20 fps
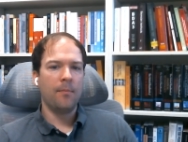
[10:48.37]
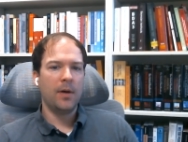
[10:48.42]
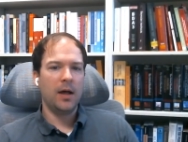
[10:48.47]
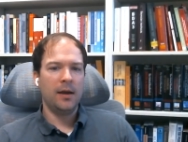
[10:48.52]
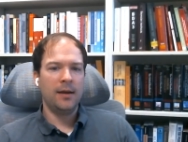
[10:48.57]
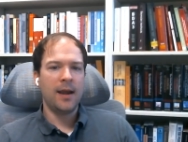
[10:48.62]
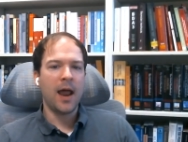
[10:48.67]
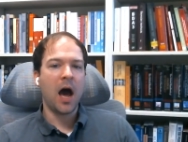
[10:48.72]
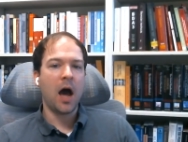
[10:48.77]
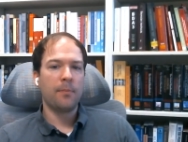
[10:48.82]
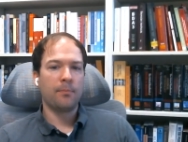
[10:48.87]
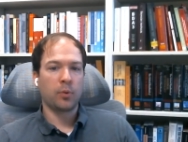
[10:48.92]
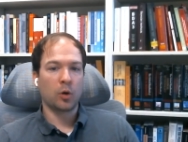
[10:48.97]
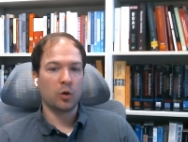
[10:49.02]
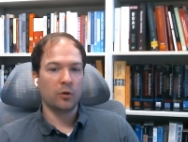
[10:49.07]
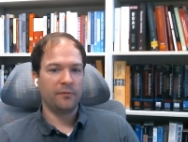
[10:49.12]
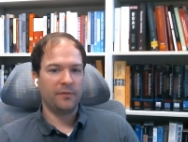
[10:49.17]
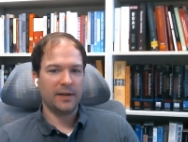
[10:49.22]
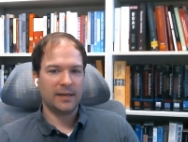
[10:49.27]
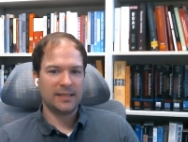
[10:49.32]
not
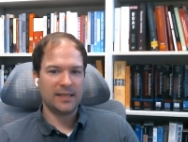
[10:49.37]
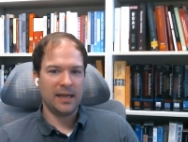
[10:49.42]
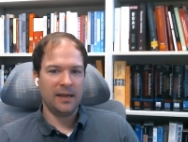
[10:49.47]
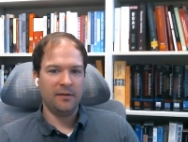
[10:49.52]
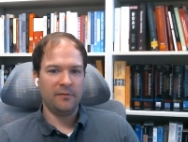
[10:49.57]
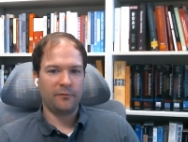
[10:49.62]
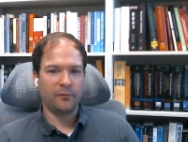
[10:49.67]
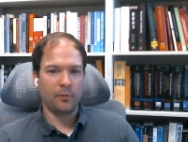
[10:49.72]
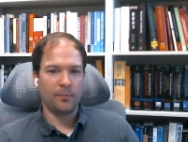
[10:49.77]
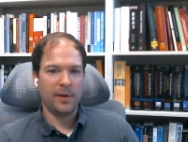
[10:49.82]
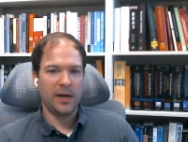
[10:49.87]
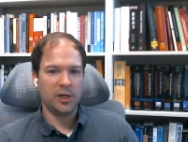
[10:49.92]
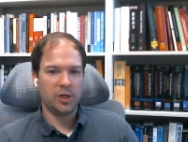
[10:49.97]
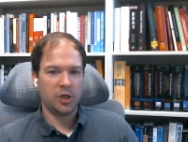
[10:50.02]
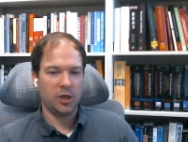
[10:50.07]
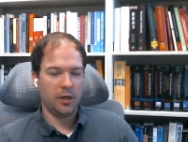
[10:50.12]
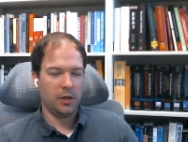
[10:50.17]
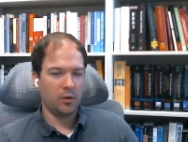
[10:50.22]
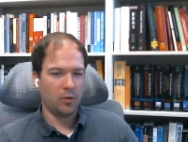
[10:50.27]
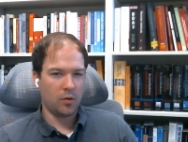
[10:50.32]
perfect
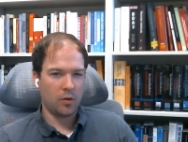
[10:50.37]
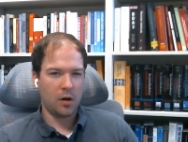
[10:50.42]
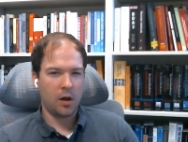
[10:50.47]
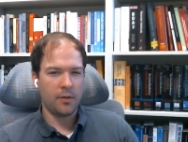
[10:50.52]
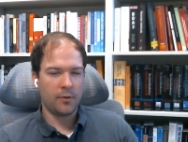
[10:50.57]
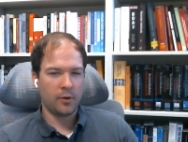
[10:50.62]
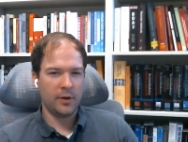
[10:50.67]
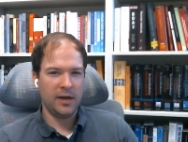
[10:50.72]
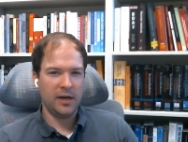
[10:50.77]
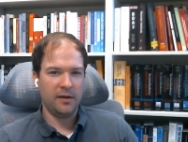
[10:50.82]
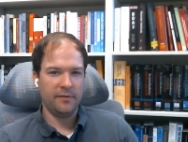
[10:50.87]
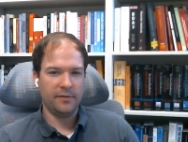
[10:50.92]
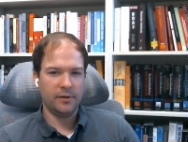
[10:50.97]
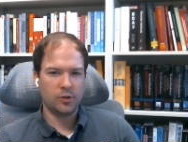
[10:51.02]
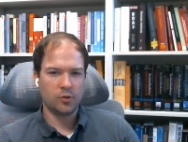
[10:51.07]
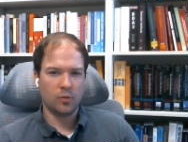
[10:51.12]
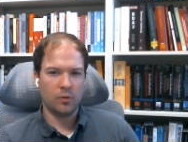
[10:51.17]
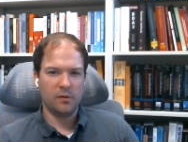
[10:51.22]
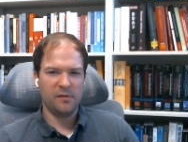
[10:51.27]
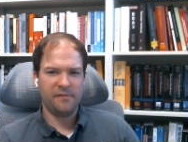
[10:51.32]
information here or other
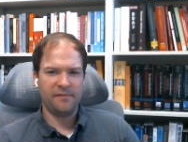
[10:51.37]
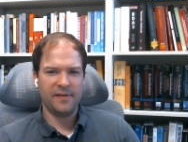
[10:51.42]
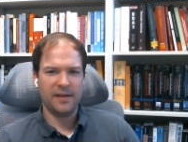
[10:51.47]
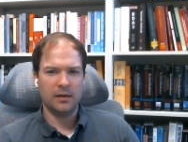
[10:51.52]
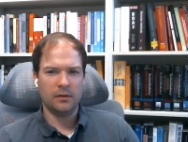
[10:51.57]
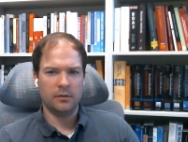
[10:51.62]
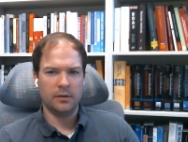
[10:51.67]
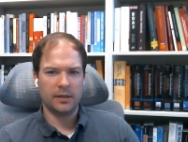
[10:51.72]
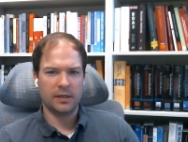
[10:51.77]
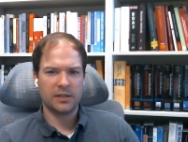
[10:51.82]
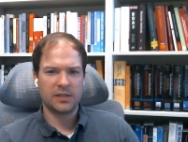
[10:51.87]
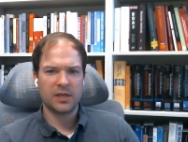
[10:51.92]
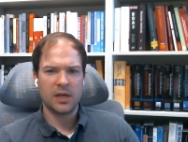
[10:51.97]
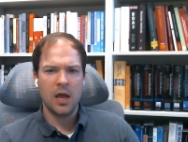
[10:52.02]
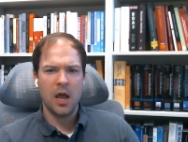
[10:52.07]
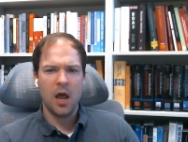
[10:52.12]
individual failings.